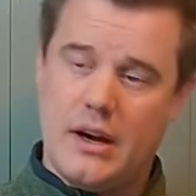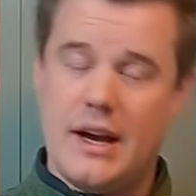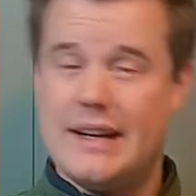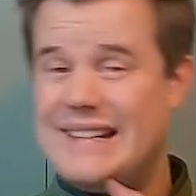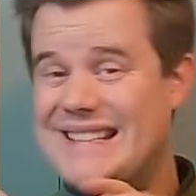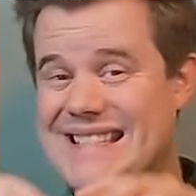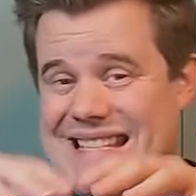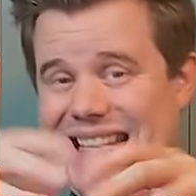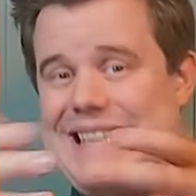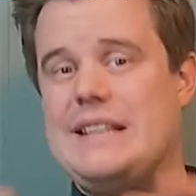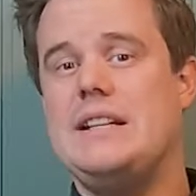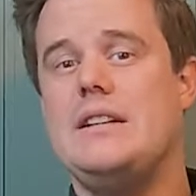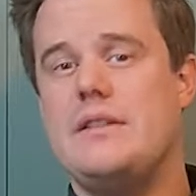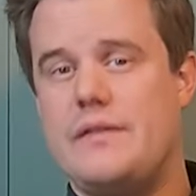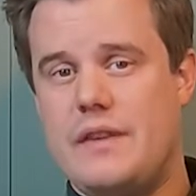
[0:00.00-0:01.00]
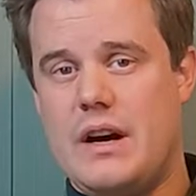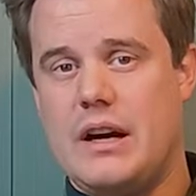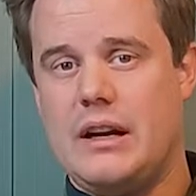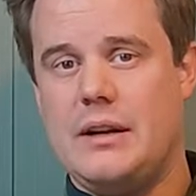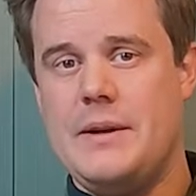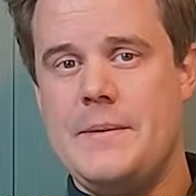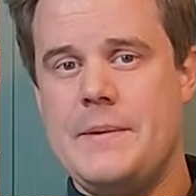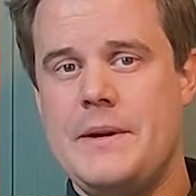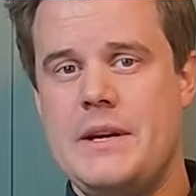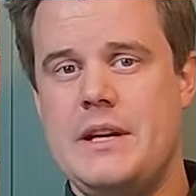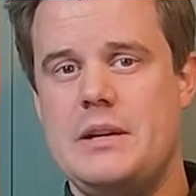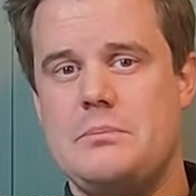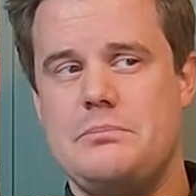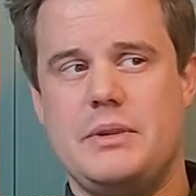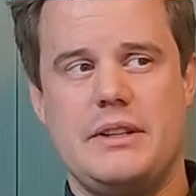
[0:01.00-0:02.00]
I can see it in the file,
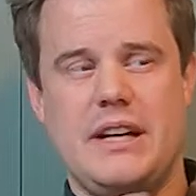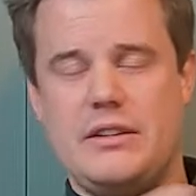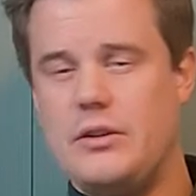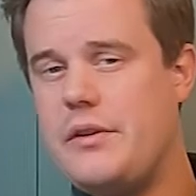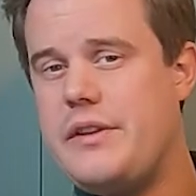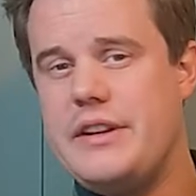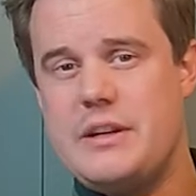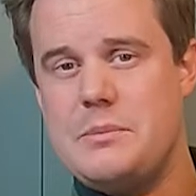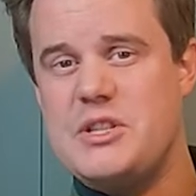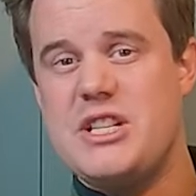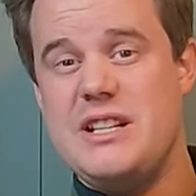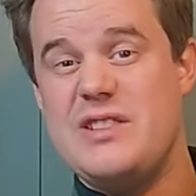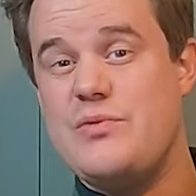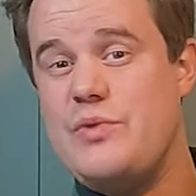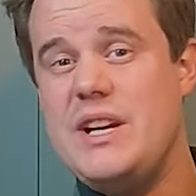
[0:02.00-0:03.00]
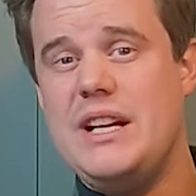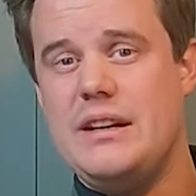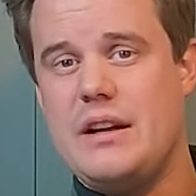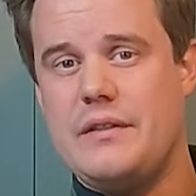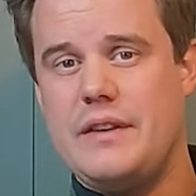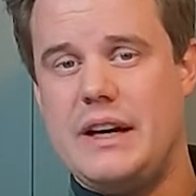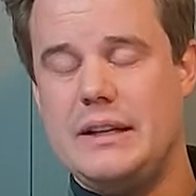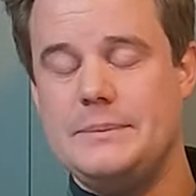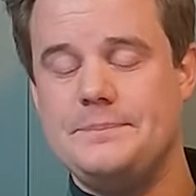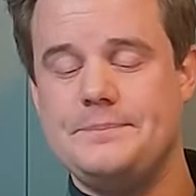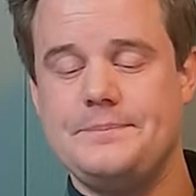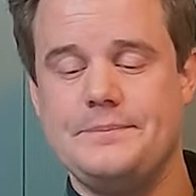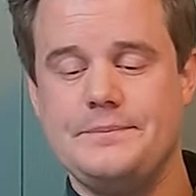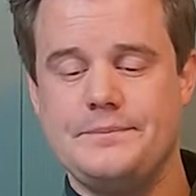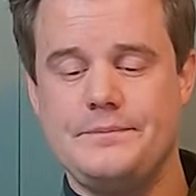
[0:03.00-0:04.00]
but I don't think the machine is reading that file.
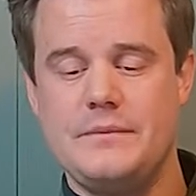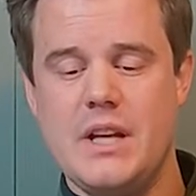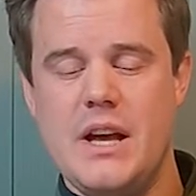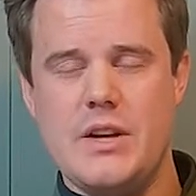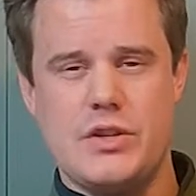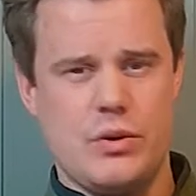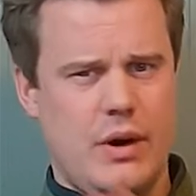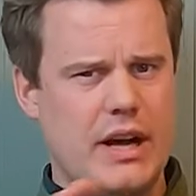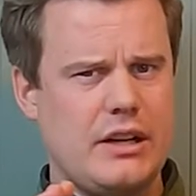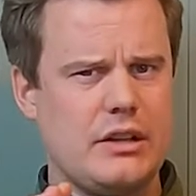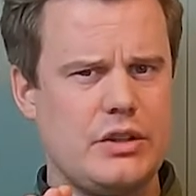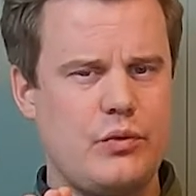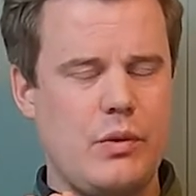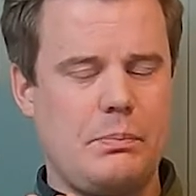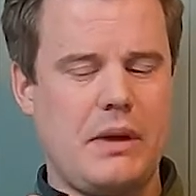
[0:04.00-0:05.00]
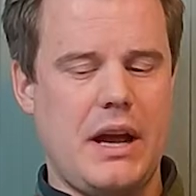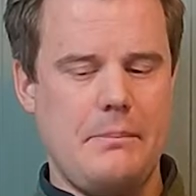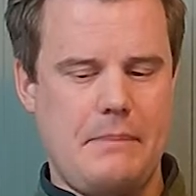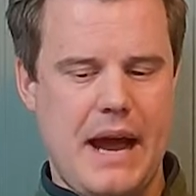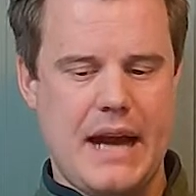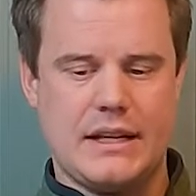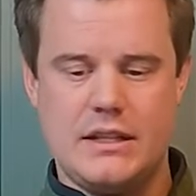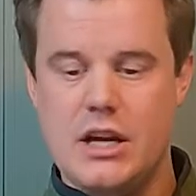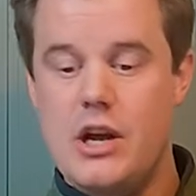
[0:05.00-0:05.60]
So I got a reply back.